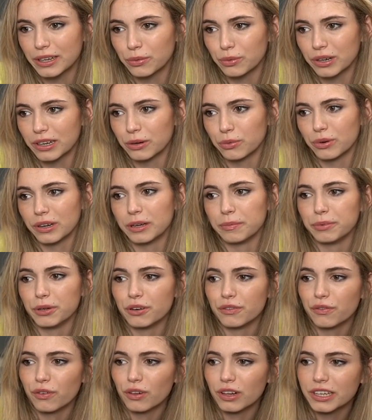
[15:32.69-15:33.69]
really, really
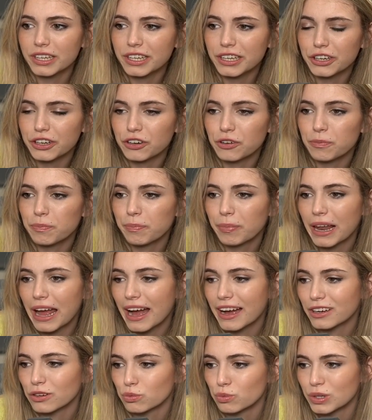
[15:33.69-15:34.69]
beautiful here.
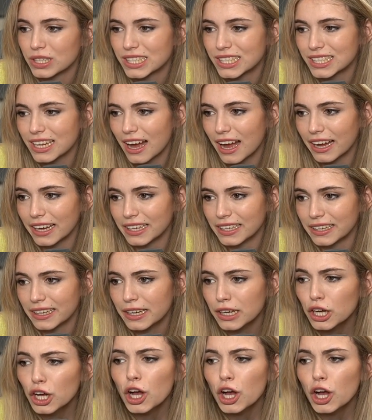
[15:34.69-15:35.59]
Black resigned.